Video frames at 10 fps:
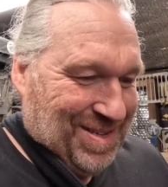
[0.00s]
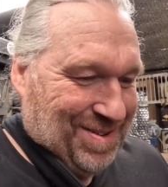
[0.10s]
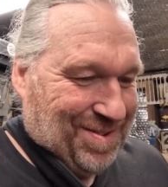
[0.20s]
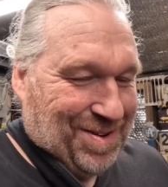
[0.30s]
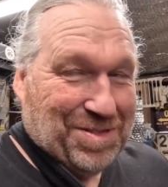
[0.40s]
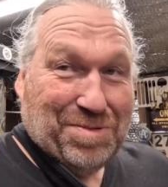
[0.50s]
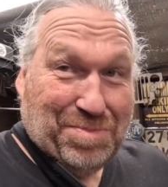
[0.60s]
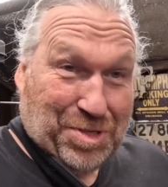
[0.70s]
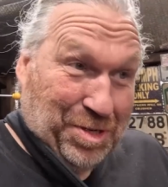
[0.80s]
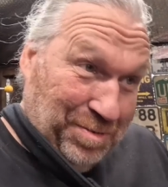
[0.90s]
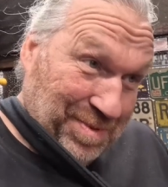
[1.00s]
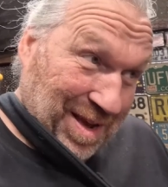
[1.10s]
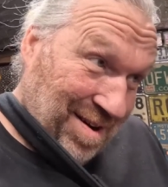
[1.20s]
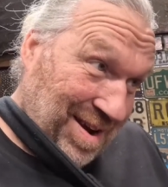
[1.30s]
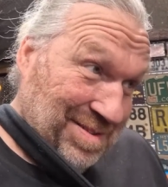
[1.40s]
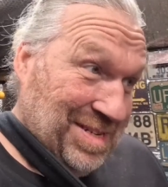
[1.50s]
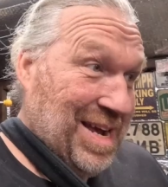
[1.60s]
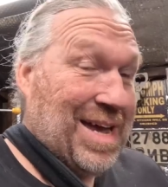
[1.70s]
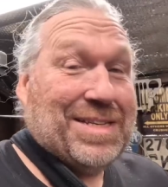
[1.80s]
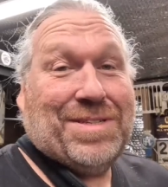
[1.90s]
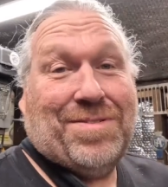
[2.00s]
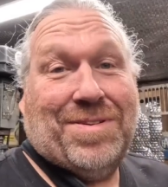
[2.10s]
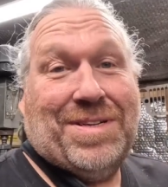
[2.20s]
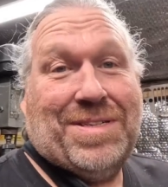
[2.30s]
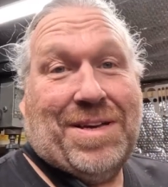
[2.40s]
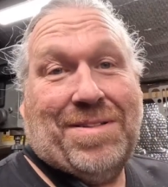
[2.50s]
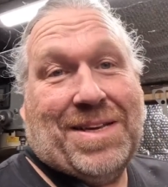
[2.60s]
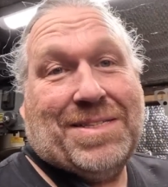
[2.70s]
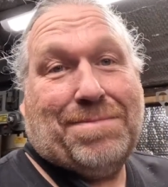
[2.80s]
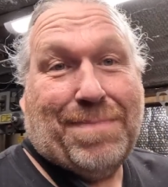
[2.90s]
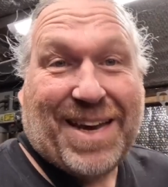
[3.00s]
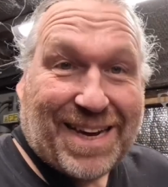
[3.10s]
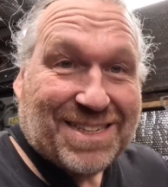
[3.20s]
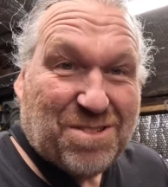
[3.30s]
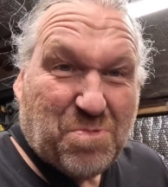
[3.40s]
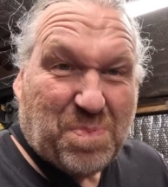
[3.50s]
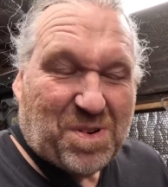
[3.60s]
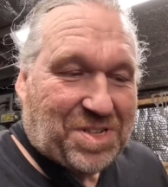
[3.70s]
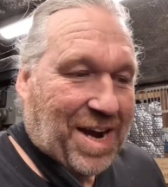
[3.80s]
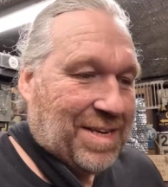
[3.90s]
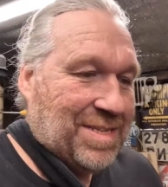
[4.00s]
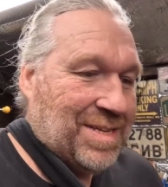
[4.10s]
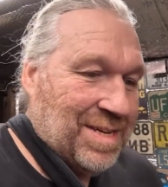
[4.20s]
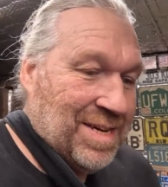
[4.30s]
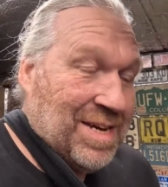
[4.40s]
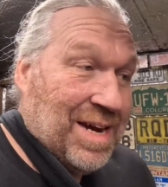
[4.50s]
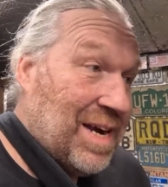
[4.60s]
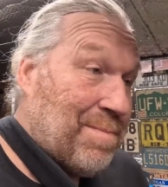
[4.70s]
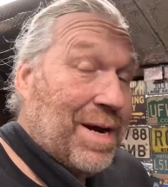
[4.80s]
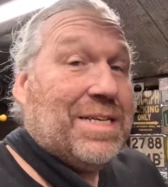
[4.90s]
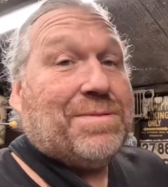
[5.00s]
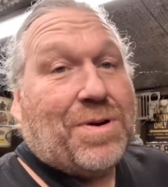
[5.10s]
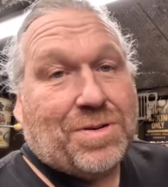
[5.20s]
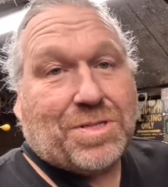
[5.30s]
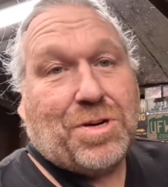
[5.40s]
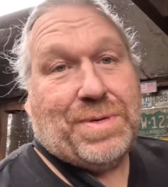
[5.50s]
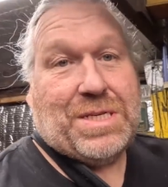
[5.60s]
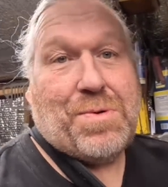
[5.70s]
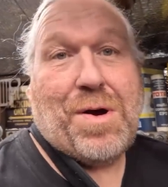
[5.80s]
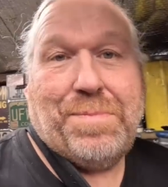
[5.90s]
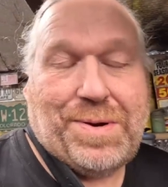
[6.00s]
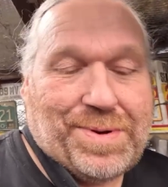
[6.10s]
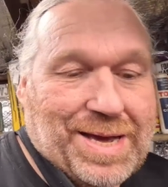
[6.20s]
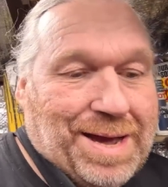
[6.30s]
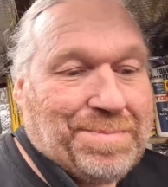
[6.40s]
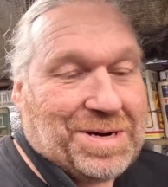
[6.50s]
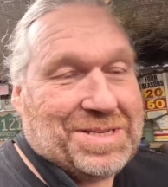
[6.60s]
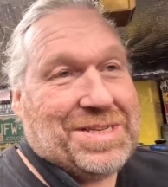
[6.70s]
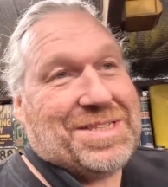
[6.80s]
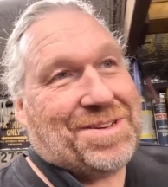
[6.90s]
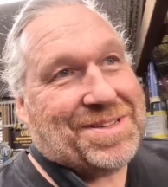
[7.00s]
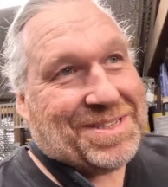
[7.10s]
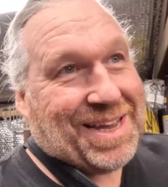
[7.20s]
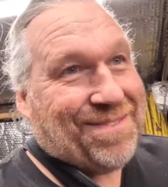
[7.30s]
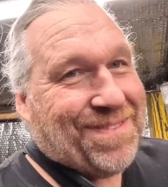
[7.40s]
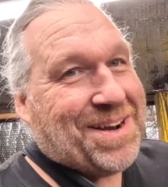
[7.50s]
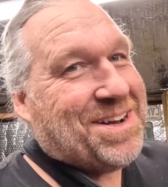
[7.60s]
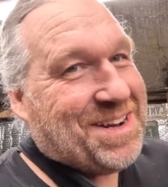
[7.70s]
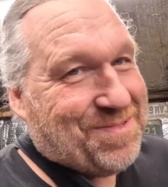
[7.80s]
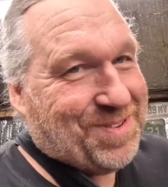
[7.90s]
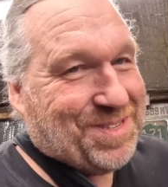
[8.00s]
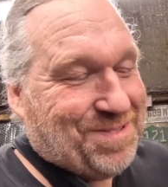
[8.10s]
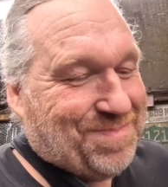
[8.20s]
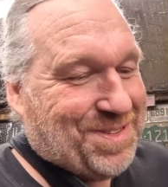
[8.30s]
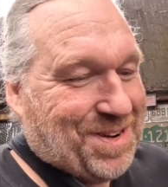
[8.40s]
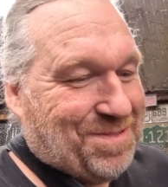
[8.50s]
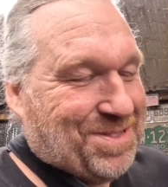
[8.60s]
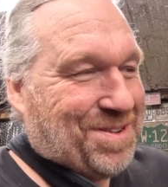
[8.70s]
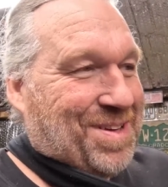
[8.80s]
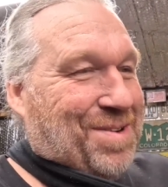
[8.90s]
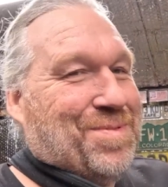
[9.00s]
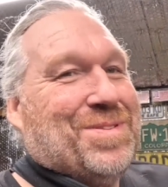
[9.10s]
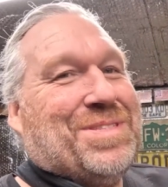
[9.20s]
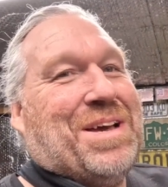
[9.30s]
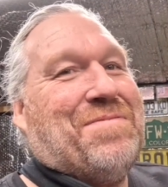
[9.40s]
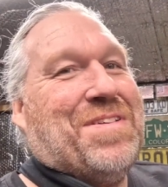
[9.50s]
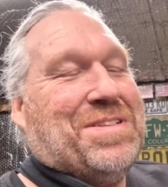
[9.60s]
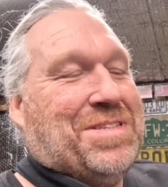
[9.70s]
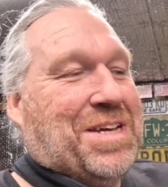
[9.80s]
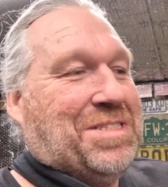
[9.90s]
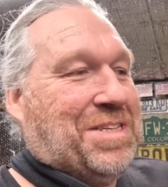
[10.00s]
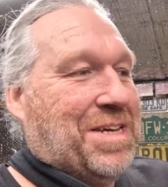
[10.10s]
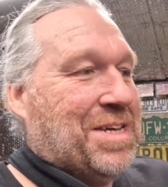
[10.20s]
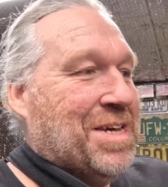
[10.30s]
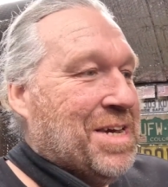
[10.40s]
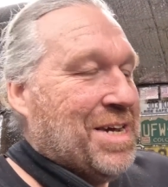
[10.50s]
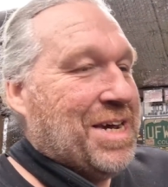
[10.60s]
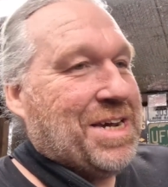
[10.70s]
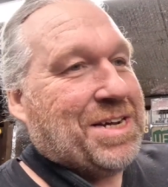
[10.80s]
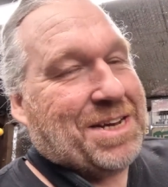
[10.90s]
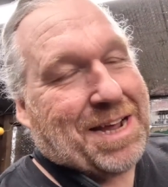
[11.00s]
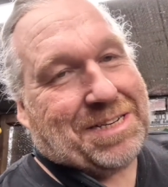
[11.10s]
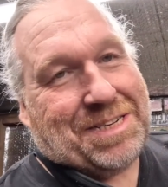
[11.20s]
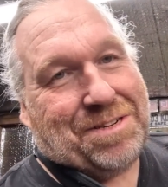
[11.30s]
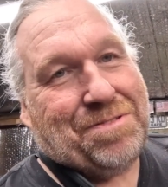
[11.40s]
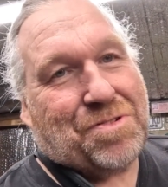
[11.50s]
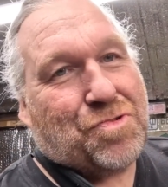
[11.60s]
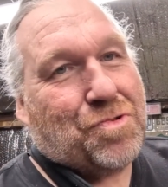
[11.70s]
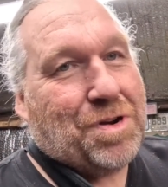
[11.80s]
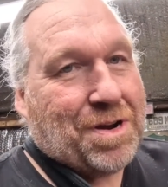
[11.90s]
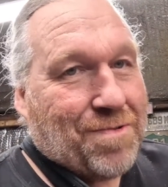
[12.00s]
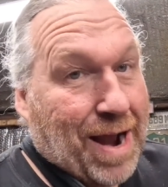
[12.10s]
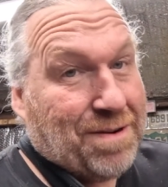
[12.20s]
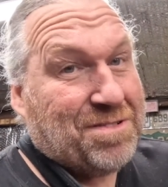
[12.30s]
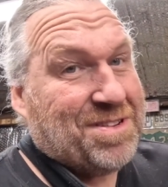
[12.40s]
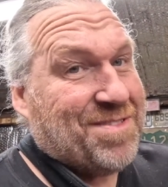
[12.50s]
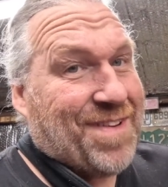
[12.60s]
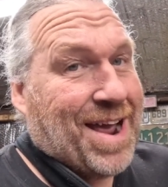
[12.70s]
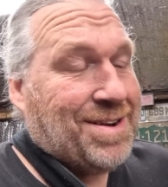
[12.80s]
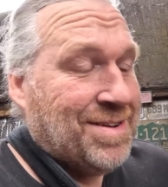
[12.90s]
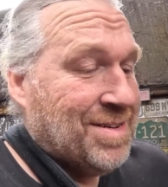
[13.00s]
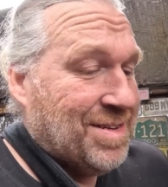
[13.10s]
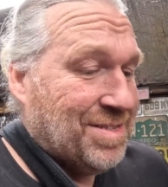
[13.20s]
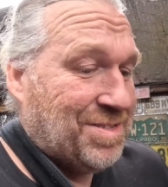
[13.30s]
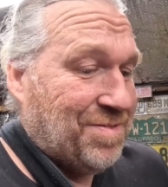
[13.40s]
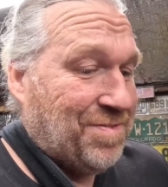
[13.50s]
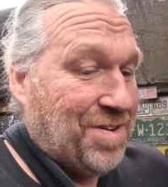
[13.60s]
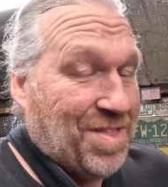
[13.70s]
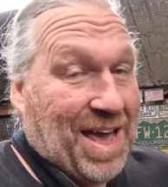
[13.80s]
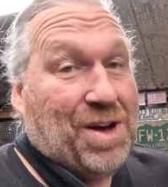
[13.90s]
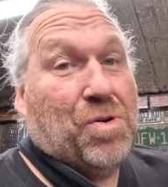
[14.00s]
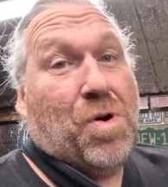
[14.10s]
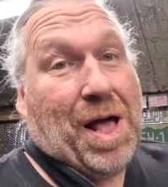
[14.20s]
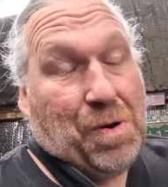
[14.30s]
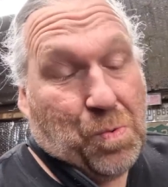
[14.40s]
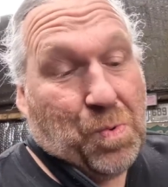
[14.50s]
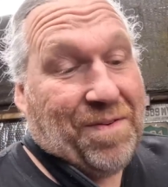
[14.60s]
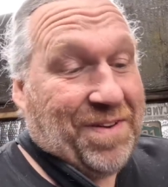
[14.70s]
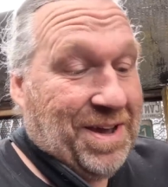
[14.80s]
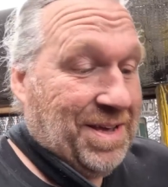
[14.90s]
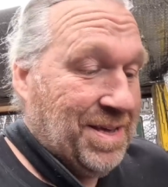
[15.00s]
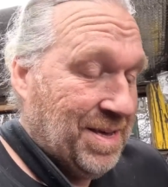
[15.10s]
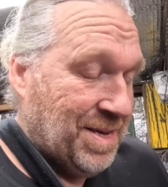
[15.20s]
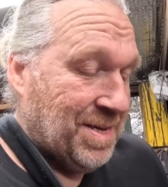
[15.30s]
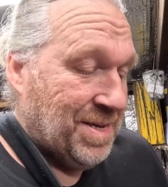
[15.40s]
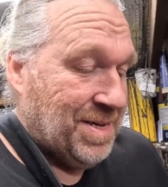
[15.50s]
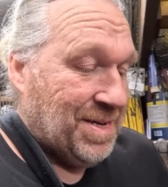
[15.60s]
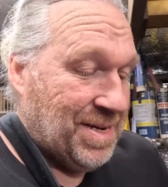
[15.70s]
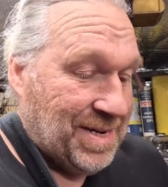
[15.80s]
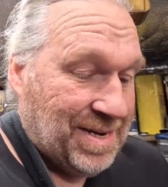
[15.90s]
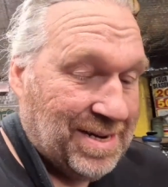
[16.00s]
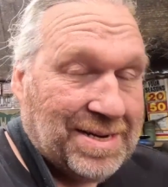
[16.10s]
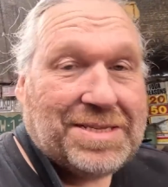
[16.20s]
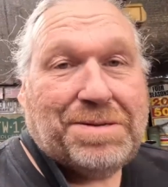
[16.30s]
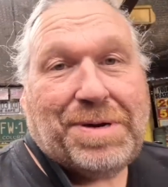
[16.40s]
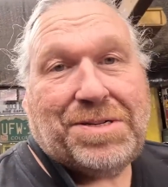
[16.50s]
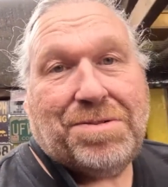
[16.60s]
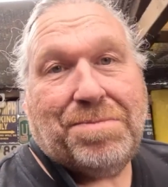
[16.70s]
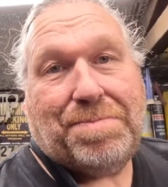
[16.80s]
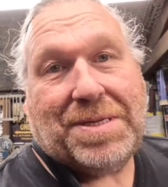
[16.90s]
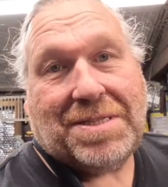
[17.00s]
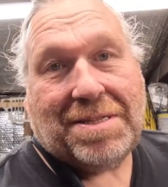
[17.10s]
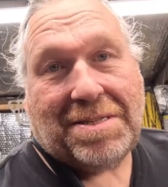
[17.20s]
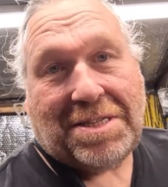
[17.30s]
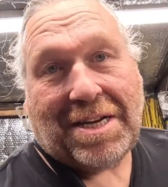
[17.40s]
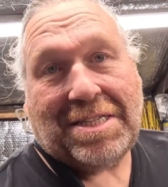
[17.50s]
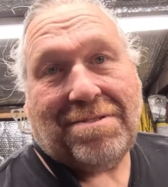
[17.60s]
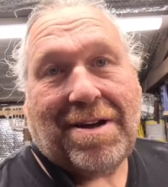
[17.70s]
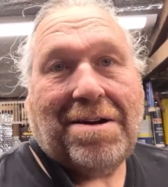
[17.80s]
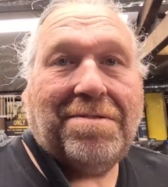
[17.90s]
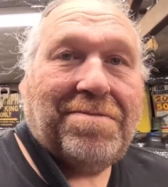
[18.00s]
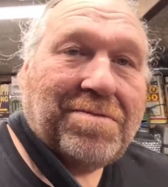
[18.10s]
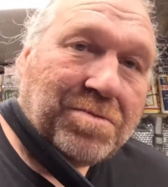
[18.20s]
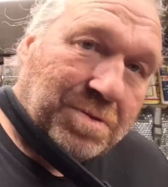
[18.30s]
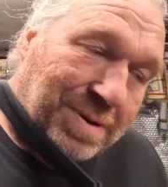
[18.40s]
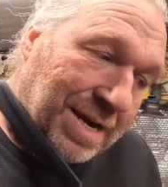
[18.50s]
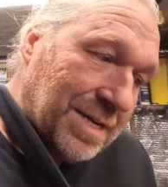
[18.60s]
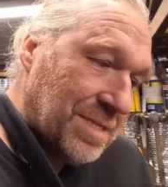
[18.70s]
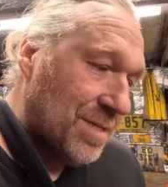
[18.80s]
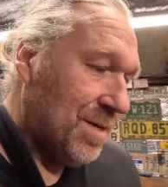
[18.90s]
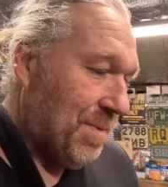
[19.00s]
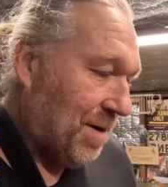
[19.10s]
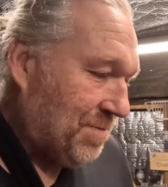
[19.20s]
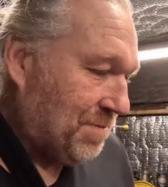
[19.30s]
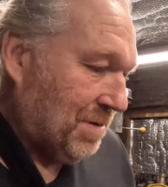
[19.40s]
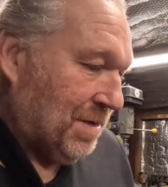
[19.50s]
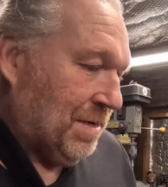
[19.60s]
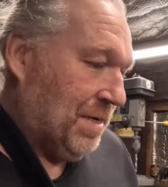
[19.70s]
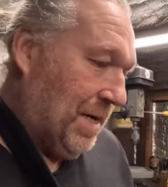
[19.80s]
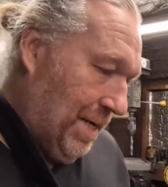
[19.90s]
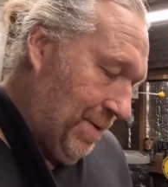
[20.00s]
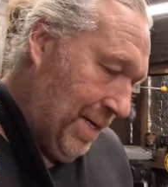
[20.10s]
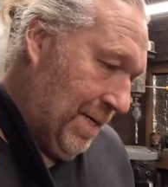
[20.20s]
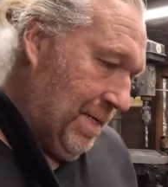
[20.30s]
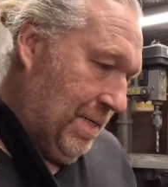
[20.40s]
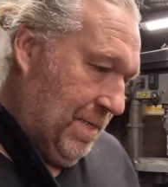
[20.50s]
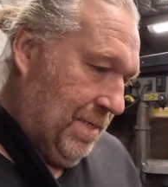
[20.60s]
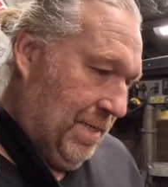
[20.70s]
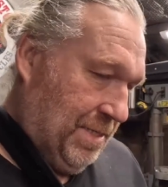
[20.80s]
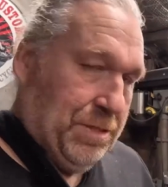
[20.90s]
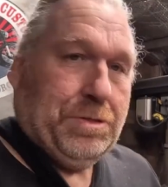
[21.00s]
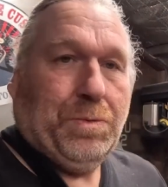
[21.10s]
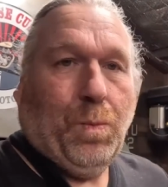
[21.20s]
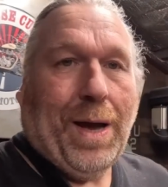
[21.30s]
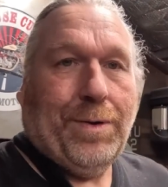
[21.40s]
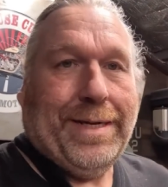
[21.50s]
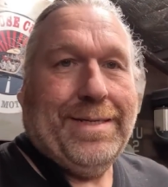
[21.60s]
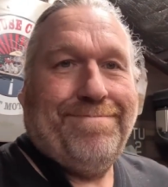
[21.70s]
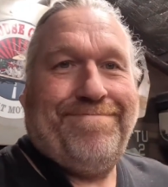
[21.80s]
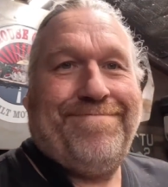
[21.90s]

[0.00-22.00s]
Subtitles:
So I've got some tubes there actually outside, so that's my next little project. And a mate of mine's coming to help me with that because he's got the same van and he wants some too, so that works out fantastic. He can actually do the crawling around under the van and stuff like that, or help with it to measure up bits of the chassis rail for all the brackets to come off. Anyway, let's do some welding.